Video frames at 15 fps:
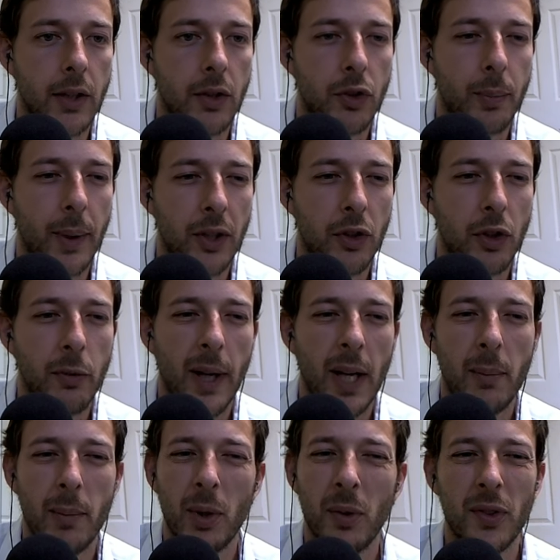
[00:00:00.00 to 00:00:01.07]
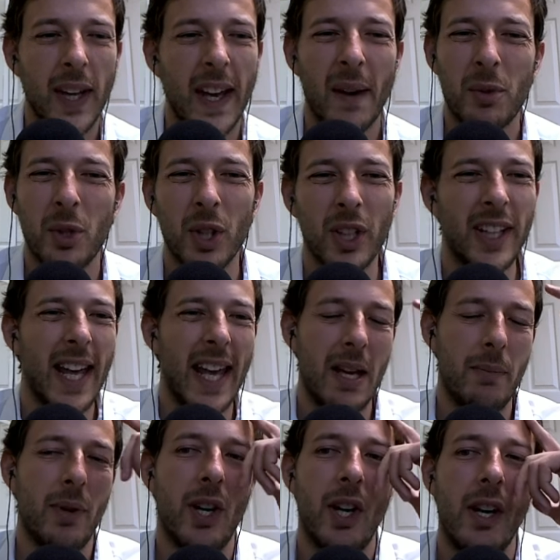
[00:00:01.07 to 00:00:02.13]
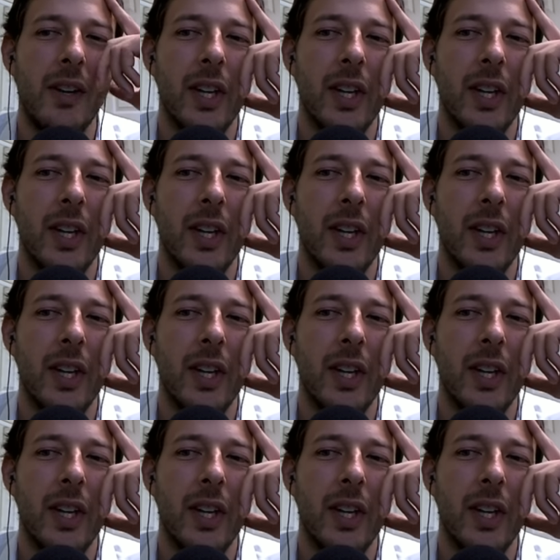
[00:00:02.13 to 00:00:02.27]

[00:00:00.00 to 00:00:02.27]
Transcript: You spent too many moves capturing an a pawn.